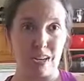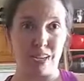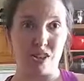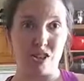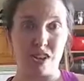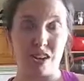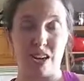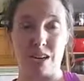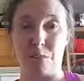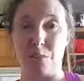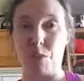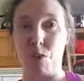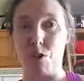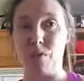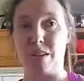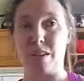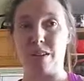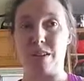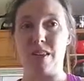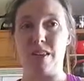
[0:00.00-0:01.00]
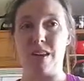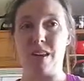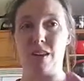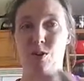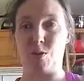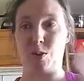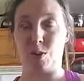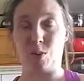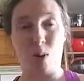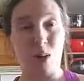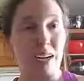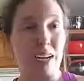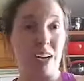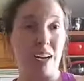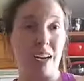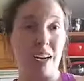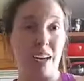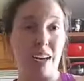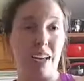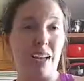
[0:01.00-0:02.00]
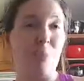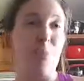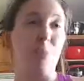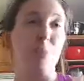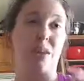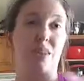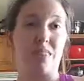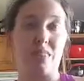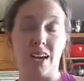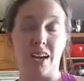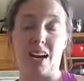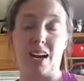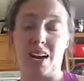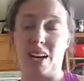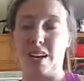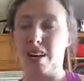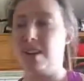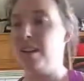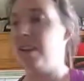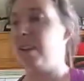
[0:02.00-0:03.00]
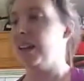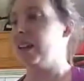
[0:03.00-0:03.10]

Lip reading: and just kind of move everything over to one area, put it there,